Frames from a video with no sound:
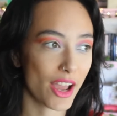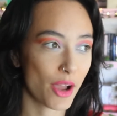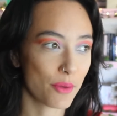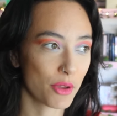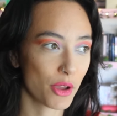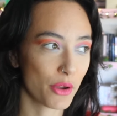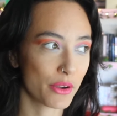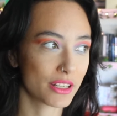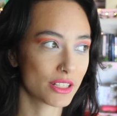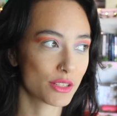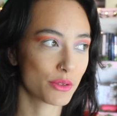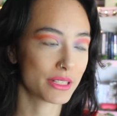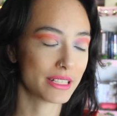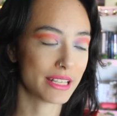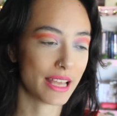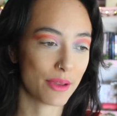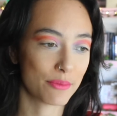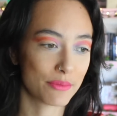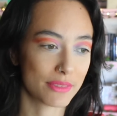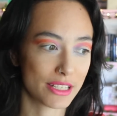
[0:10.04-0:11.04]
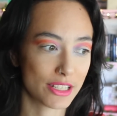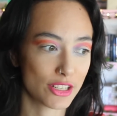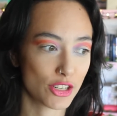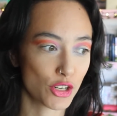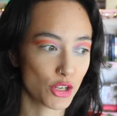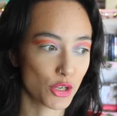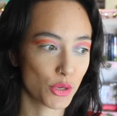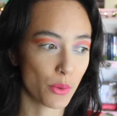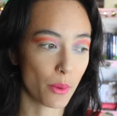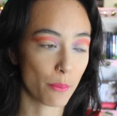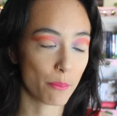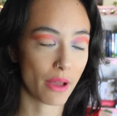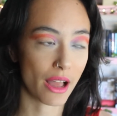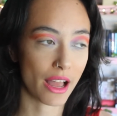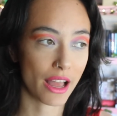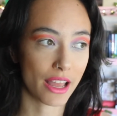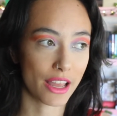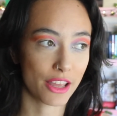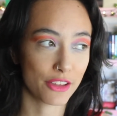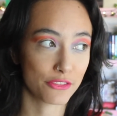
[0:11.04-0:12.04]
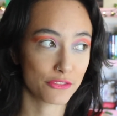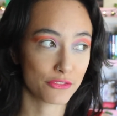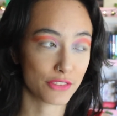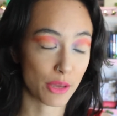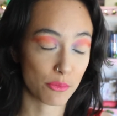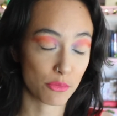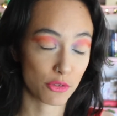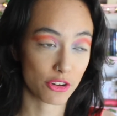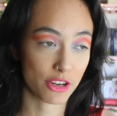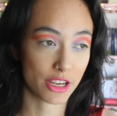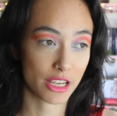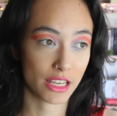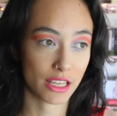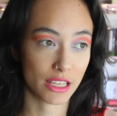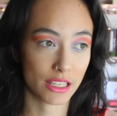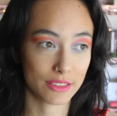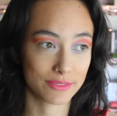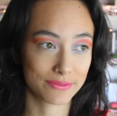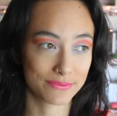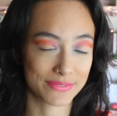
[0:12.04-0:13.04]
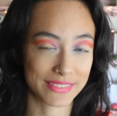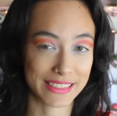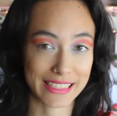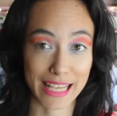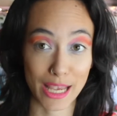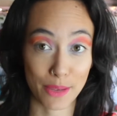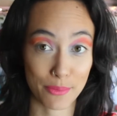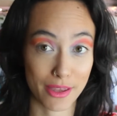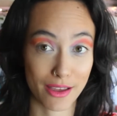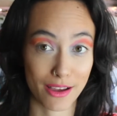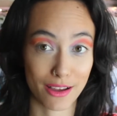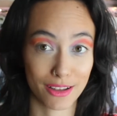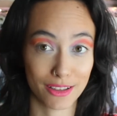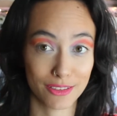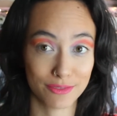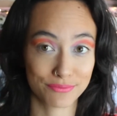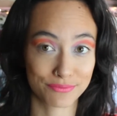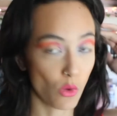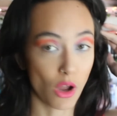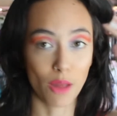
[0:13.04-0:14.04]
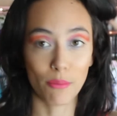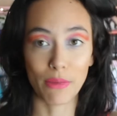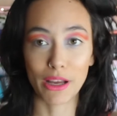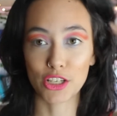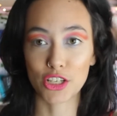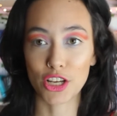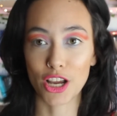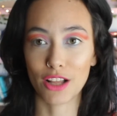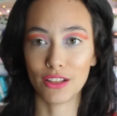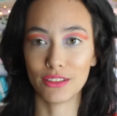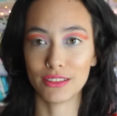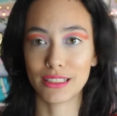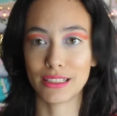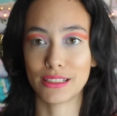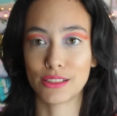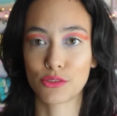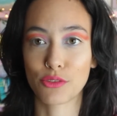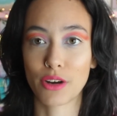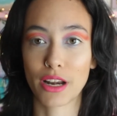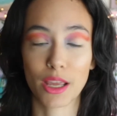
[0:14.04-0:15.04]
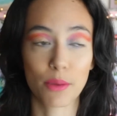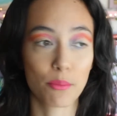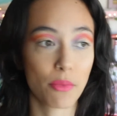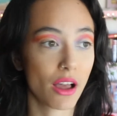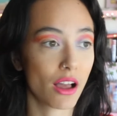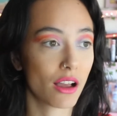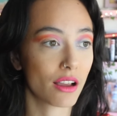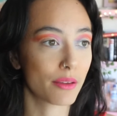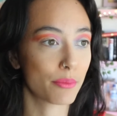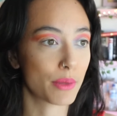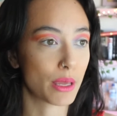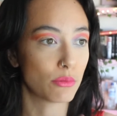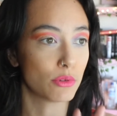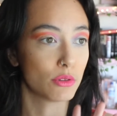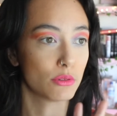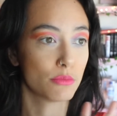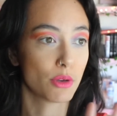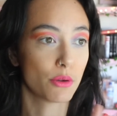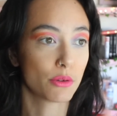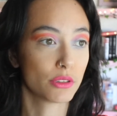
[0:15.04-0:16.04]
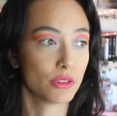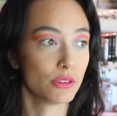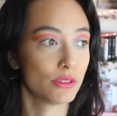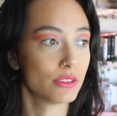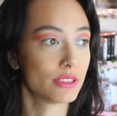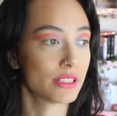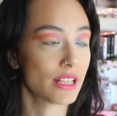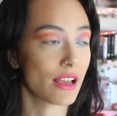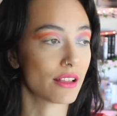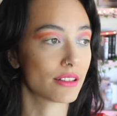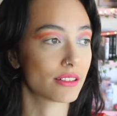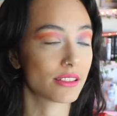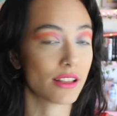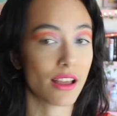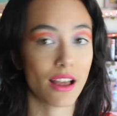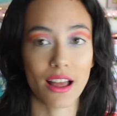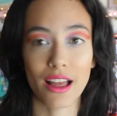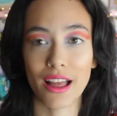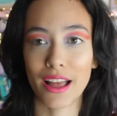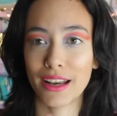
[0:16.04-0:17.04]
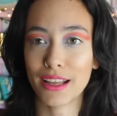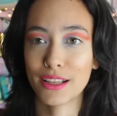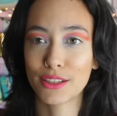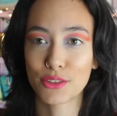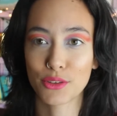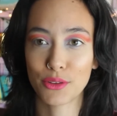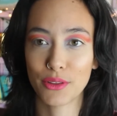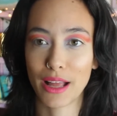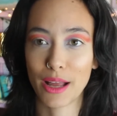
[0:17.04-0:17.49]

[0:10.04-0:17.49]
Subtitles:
I'm going to attempt to do my February TBR while my child is running amok, people are mowing the lawns outside, it's all